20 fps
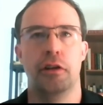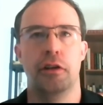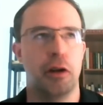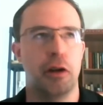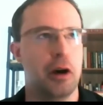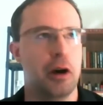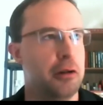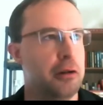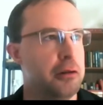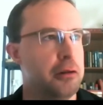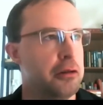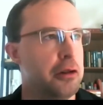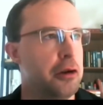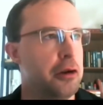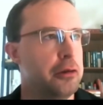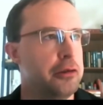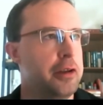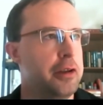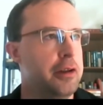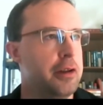uh,
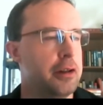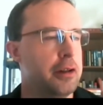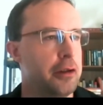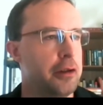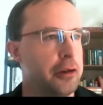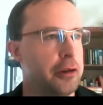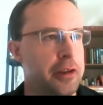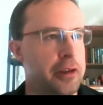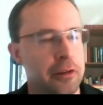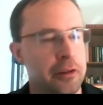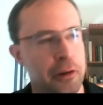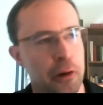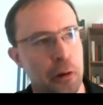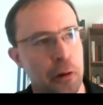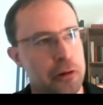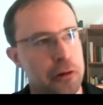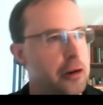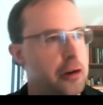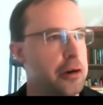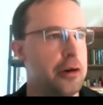little, tin, little tin
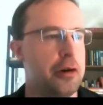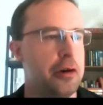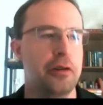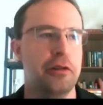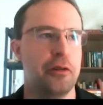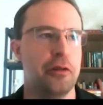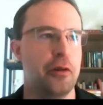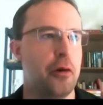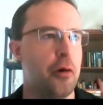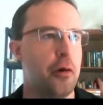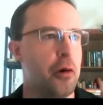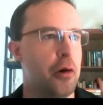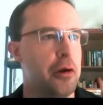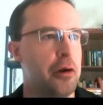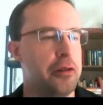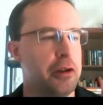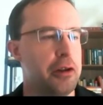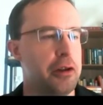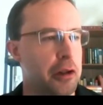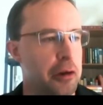soldiers
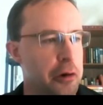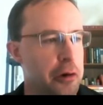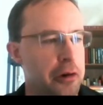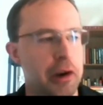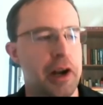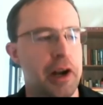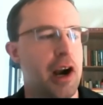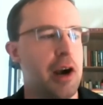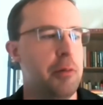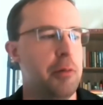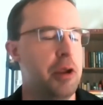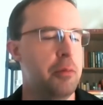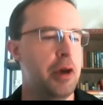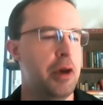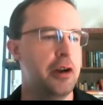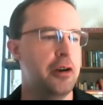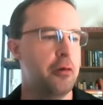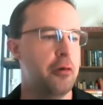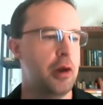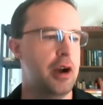or their little green army
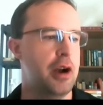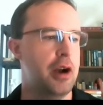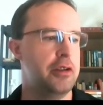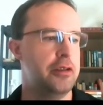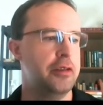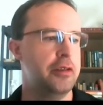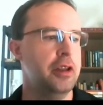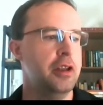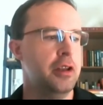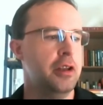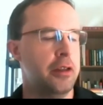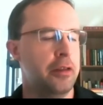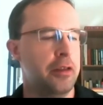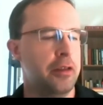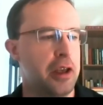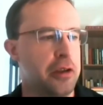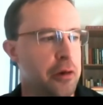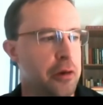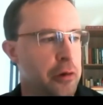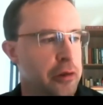men or whatever. They
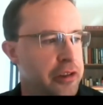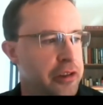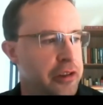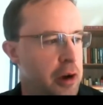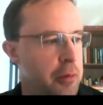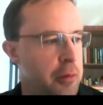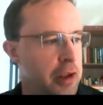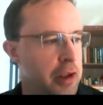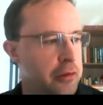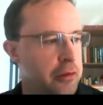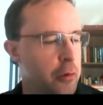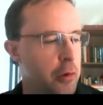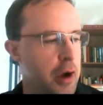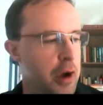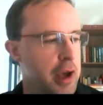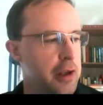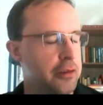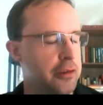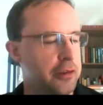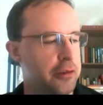used them as
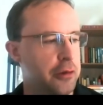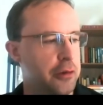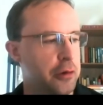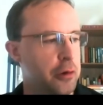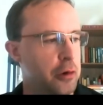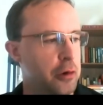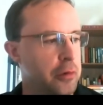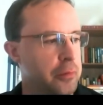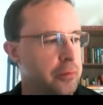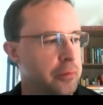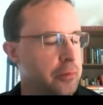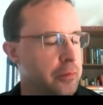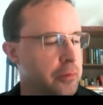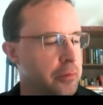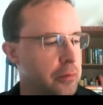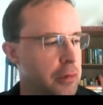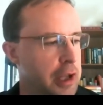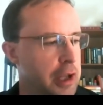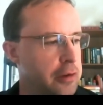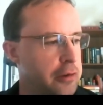ways to,
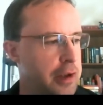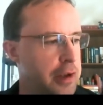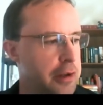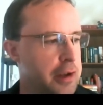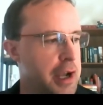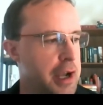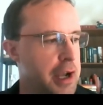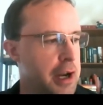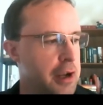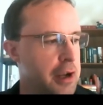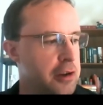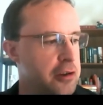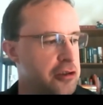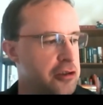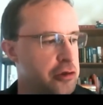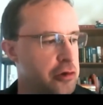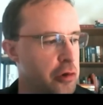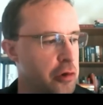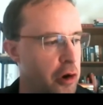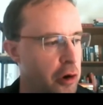like you said, to kind of
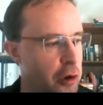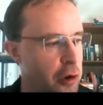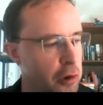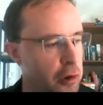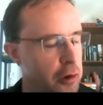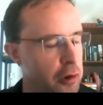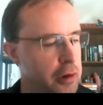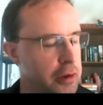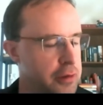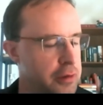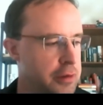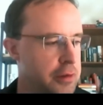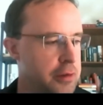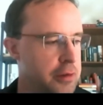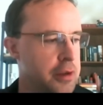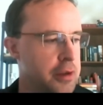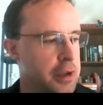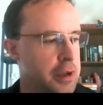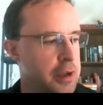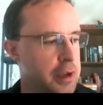control
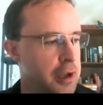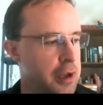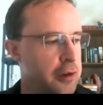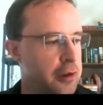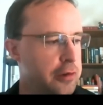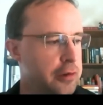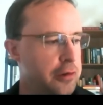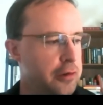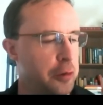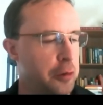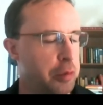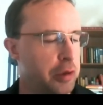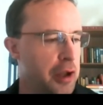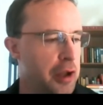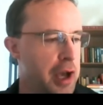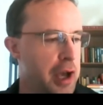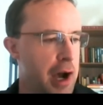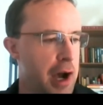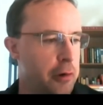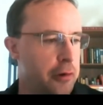and to
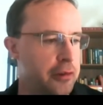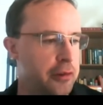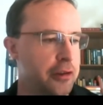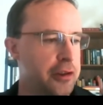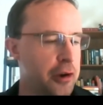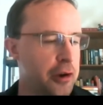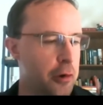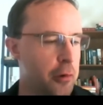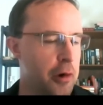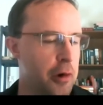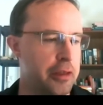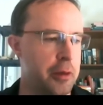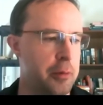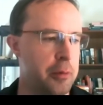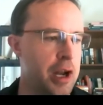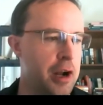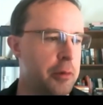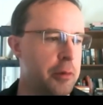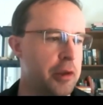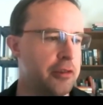play out, to deal with. I
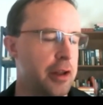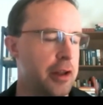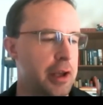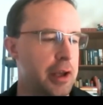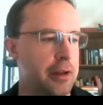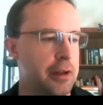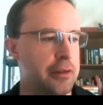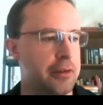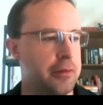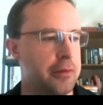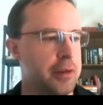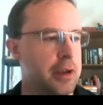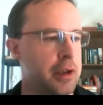mean, almost like it's,